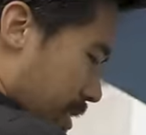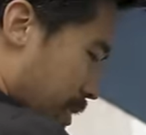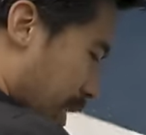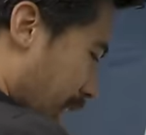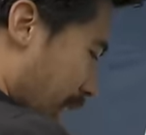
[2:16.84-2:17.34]

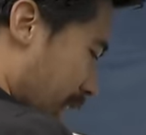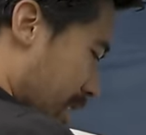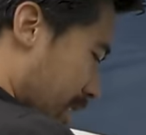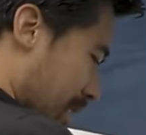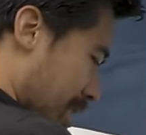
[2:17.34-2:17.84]
So
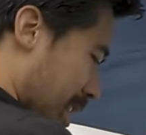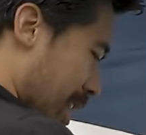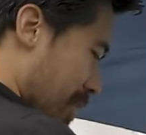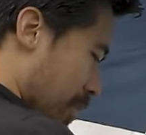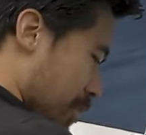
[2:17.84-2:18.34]
again, this
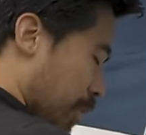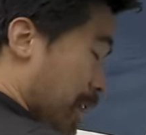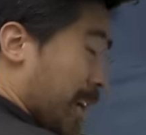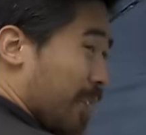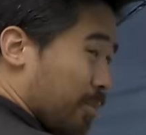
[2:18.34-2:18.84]
camera is
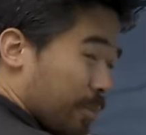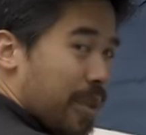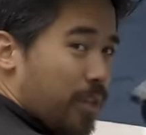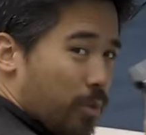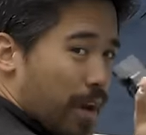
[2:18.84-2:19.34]
working out
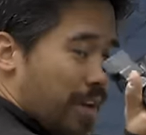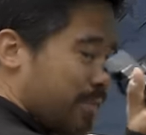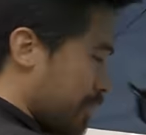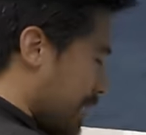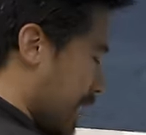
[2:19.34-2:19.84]
real well
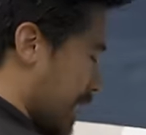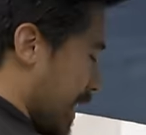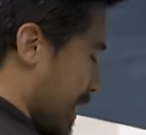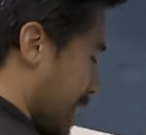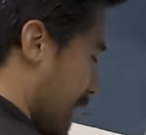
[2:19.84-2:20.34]
for a day
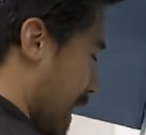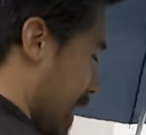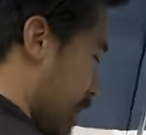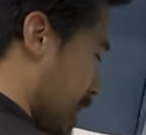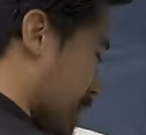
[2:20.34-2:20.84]
like
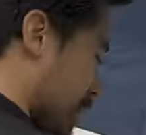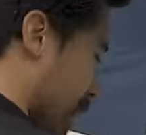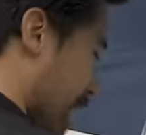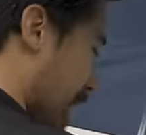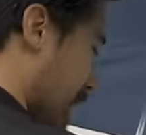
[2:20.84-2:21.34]
today with this
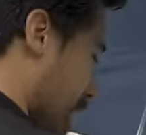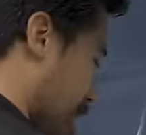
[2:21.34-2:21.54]
one-handed